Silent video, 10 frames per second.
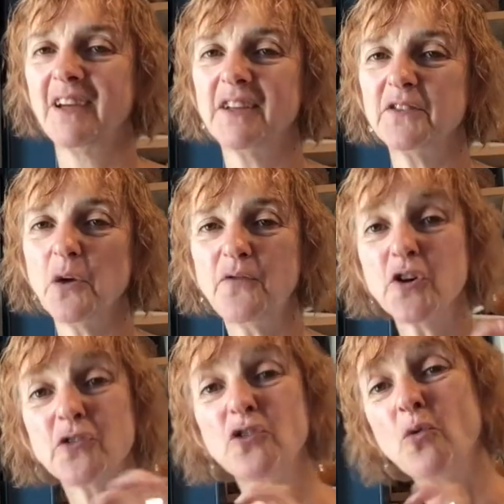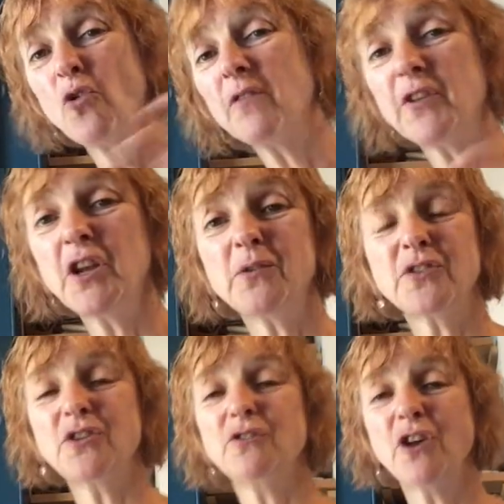So if you could do all of the notes
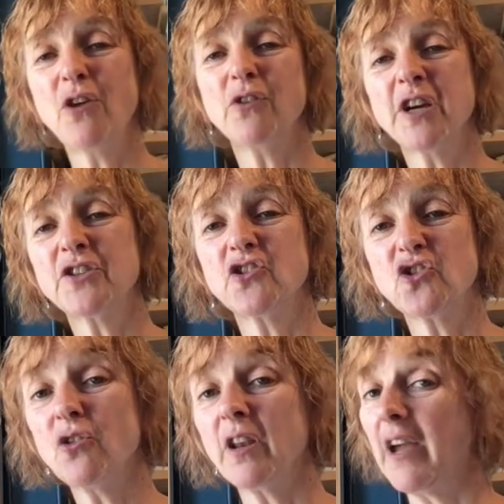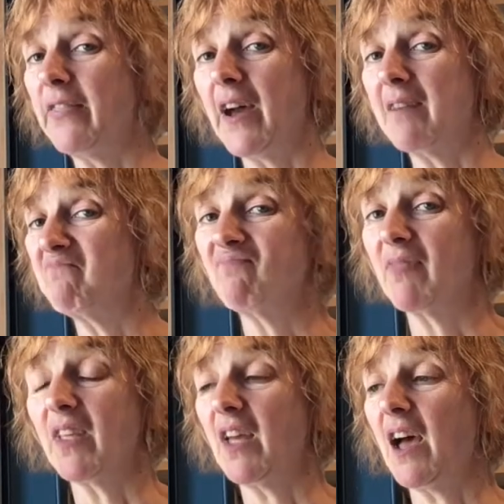that you know nice and short like that,
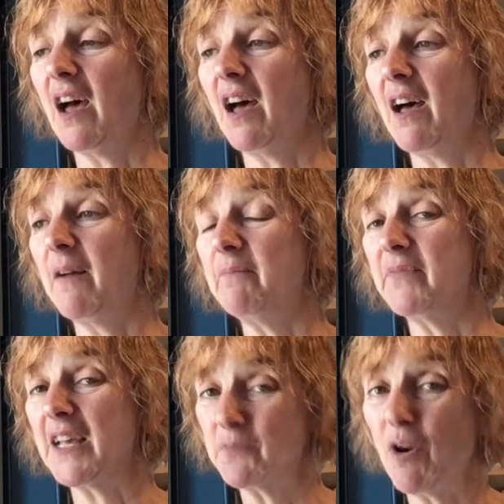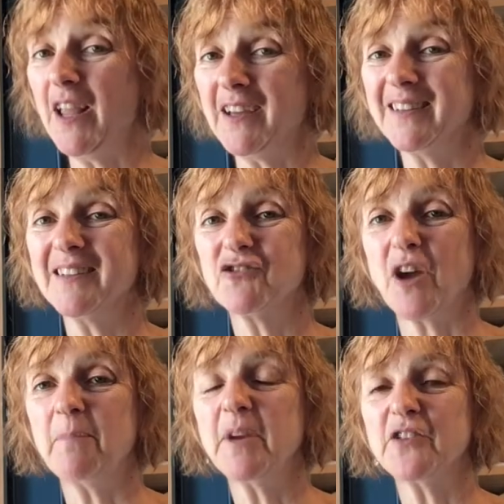that's brilliant. Try
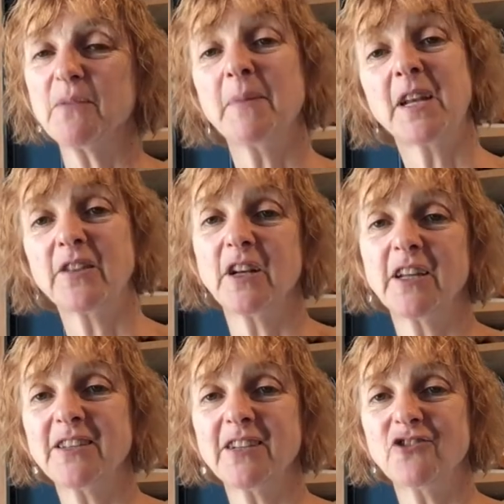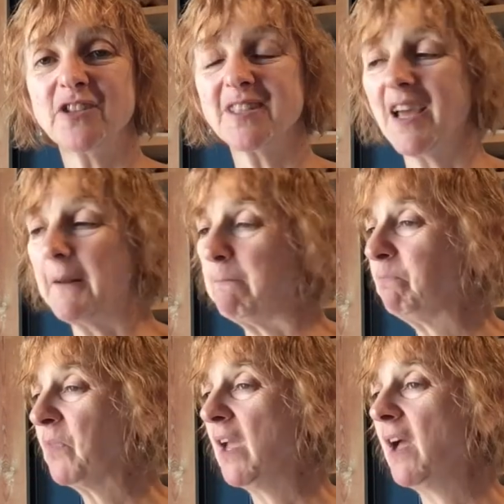and pitch them better than I did just then.
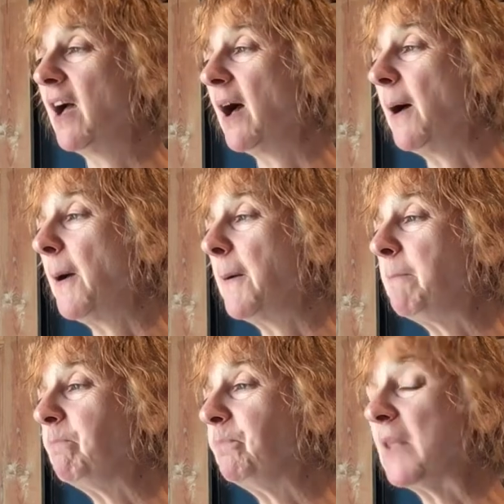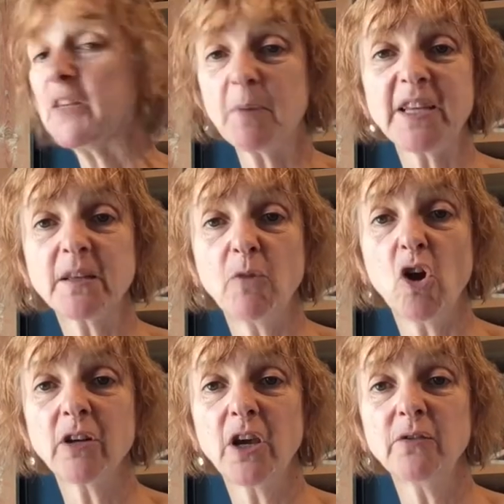Let's play some
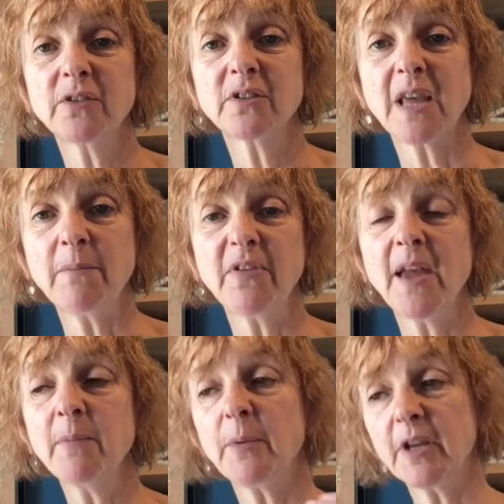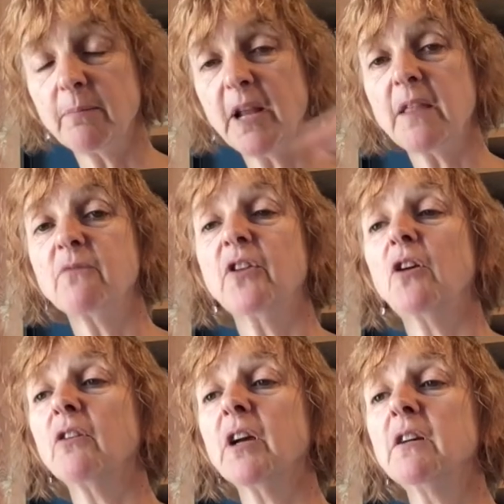long notes, same thing, but we're going to play them for
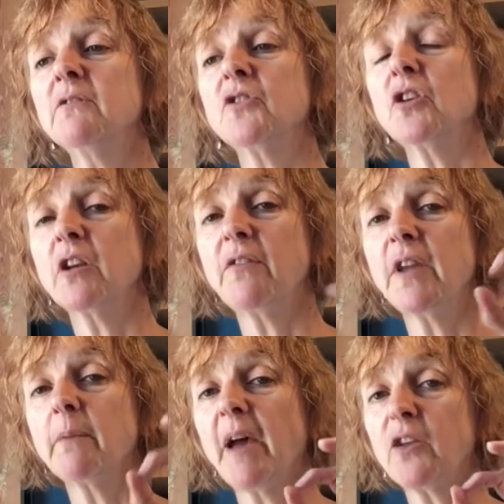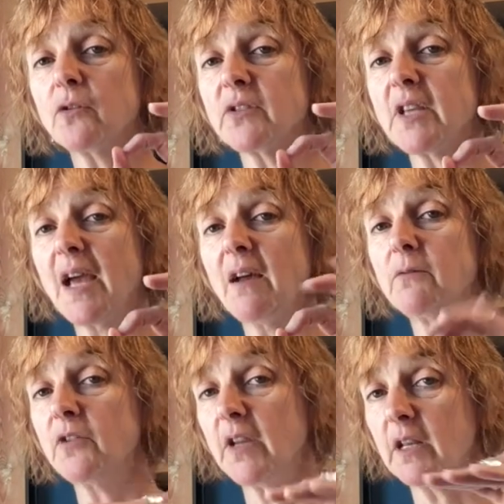longer. So you're going to think about your
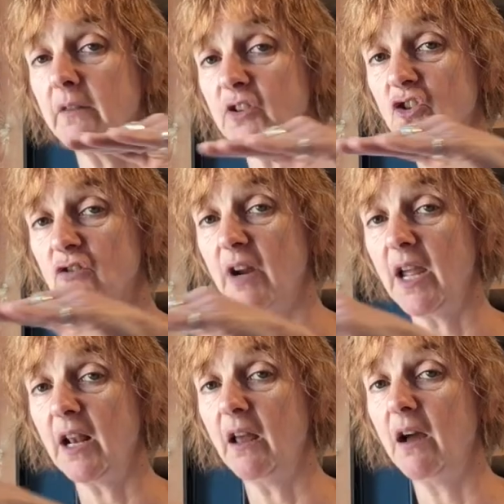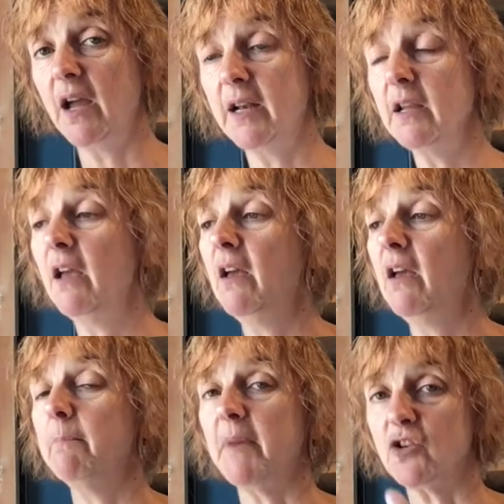sound, thinking of a straight line.
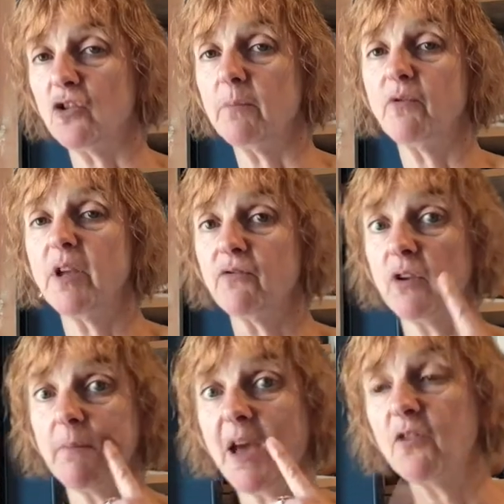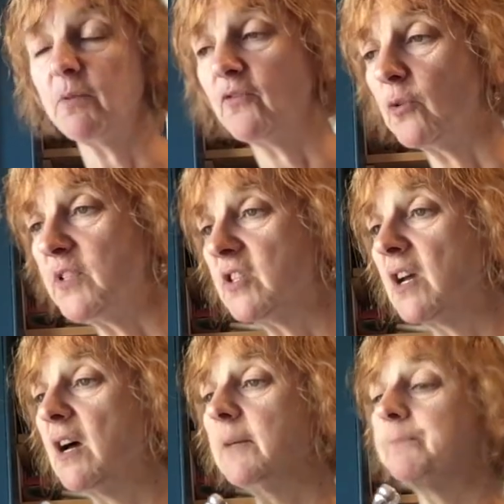Make sure you breathe through your mouth before we
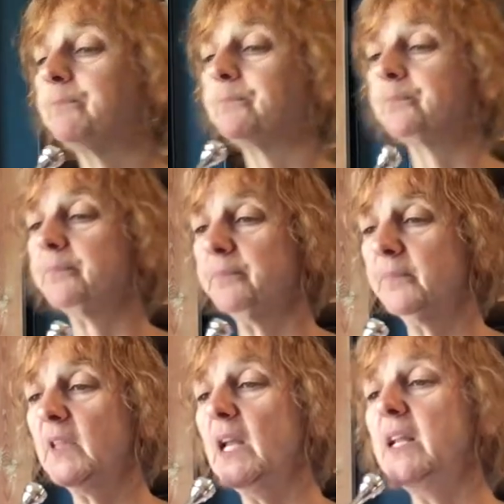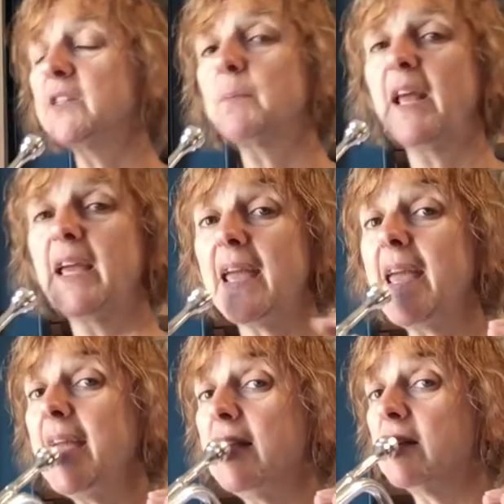start. Let's play
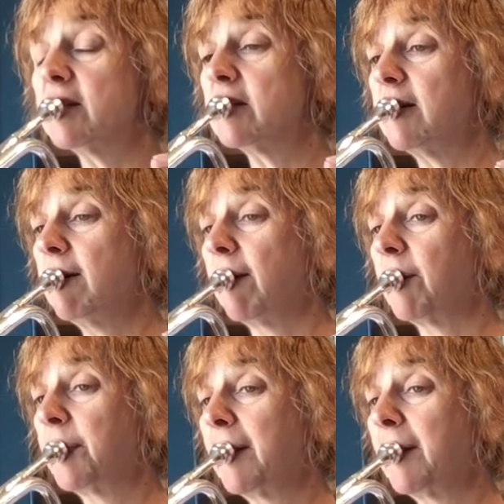E, nice and long.